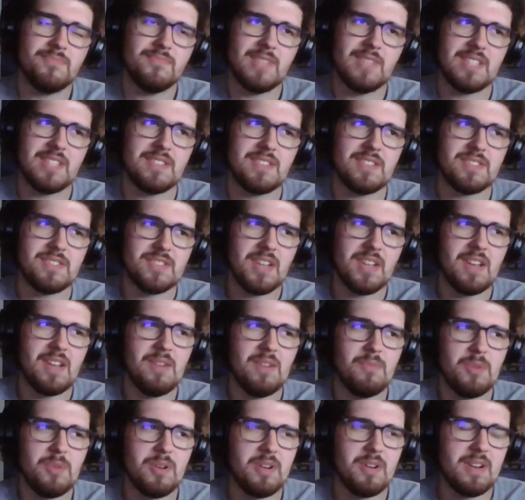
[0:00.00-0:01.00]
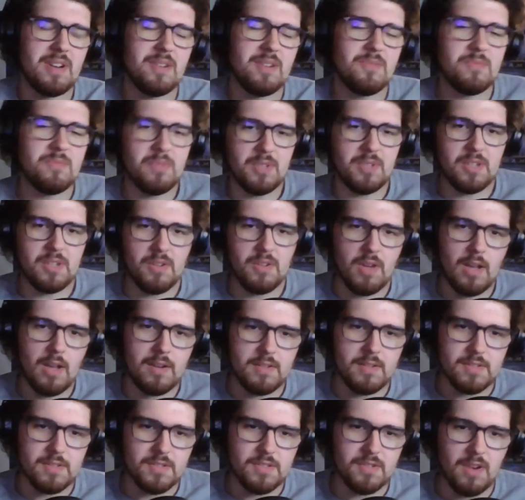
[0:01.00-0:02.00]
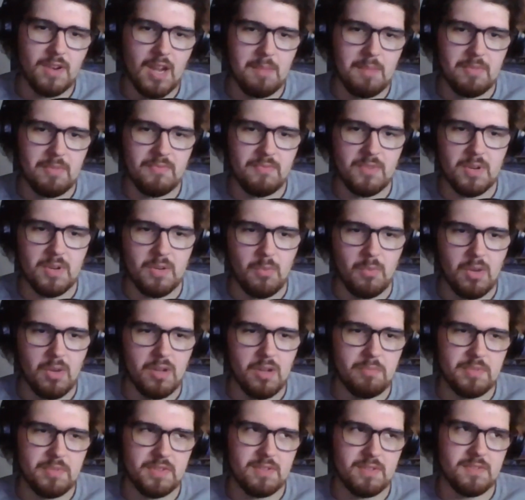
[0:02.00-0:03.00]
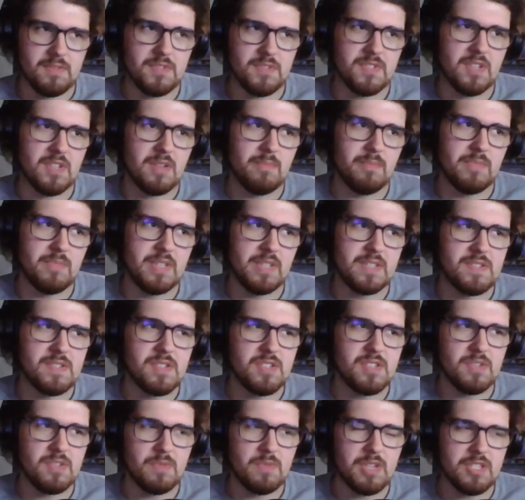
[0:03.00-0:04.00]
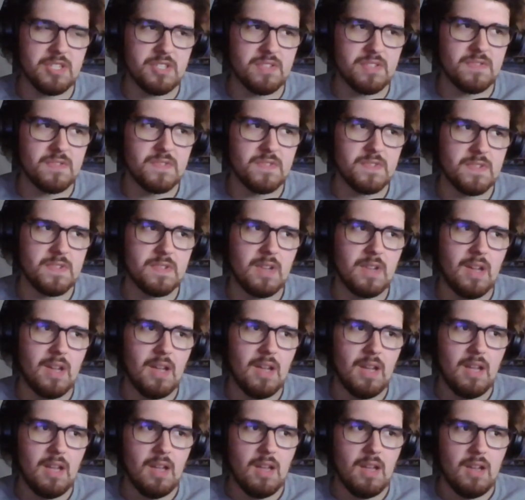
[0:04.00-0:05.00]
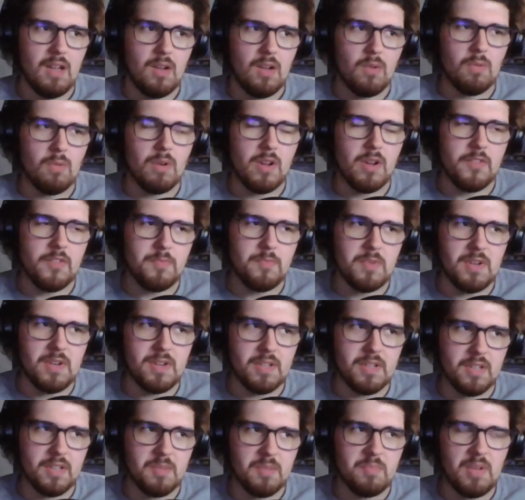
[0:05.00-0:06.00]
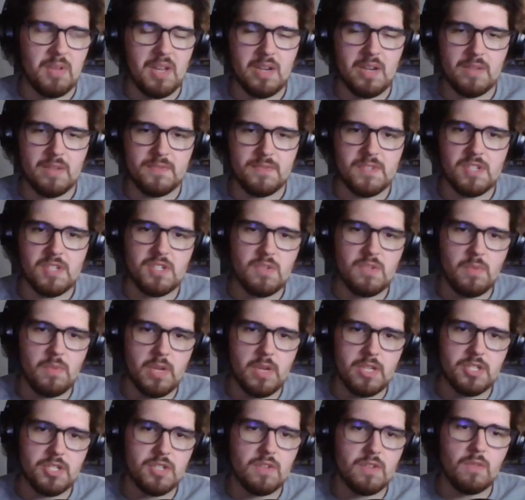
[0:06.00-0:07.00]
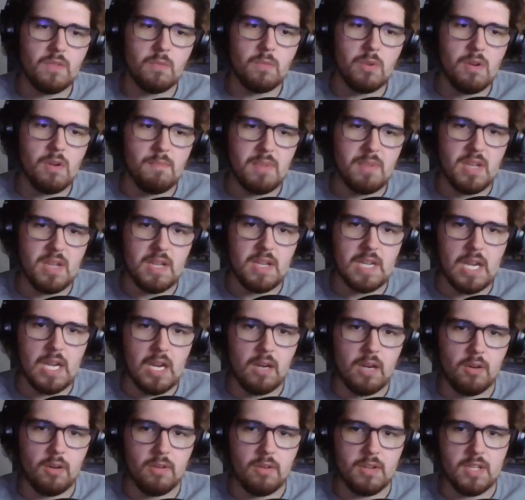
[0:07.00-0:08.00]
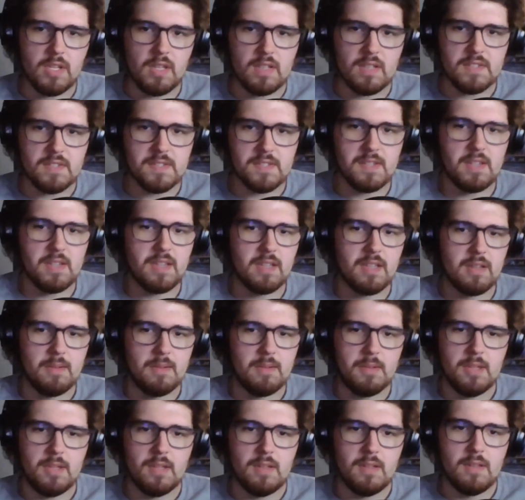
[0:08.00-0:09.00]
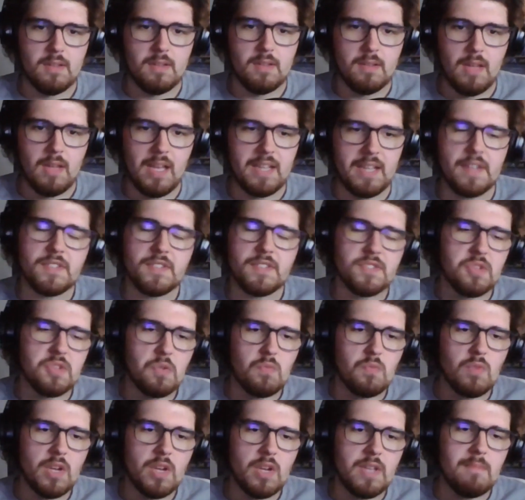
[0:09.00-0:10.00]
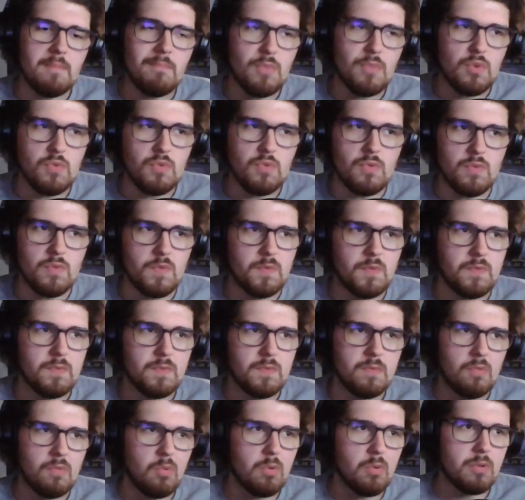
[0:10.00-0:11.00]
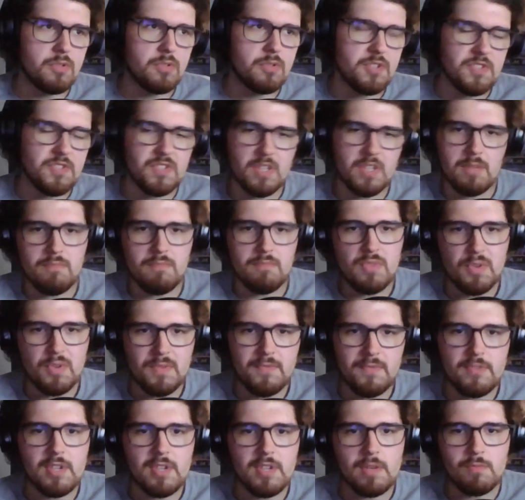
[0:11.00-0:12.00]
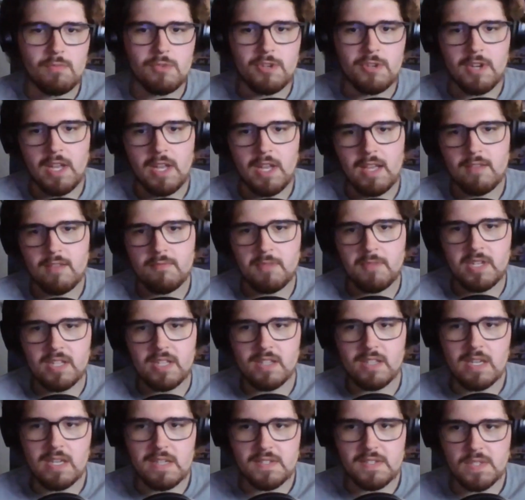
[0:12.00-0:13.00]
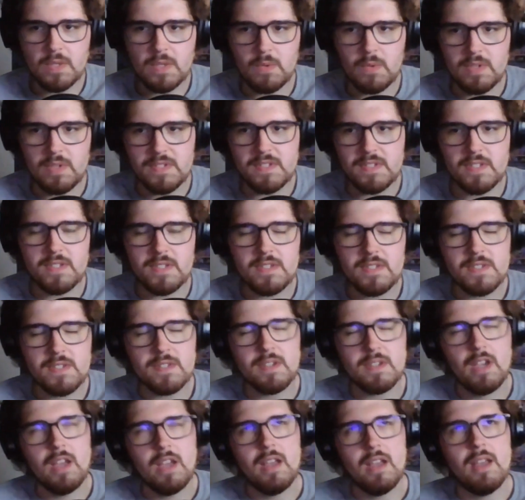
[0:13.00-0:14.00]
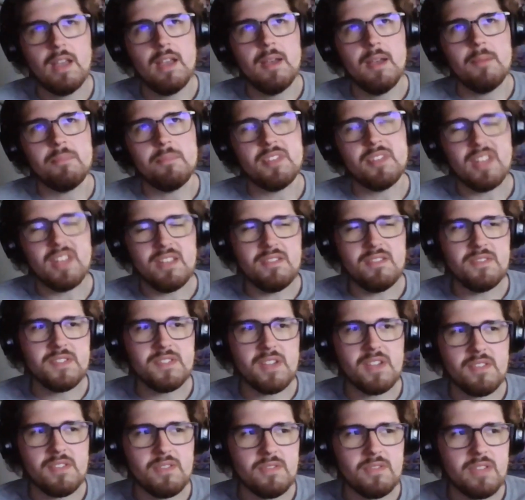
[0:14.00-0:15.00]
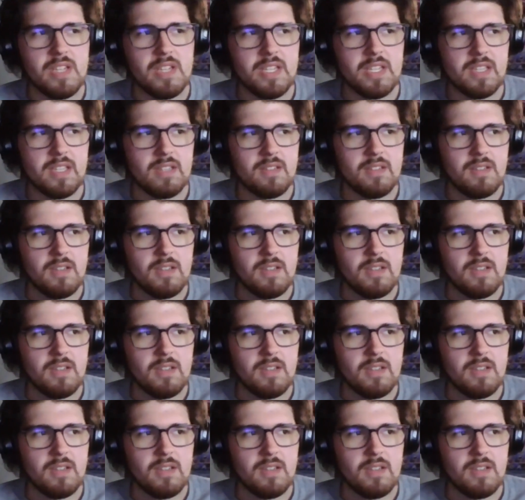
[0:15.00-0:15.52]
It's kind of weird and I don't really know how to describe it very well, but there's some like situations where I've been in a competitive situation where being angry is like, I guess the right move, or just a move that wouldn't have many consequences. But then there's other like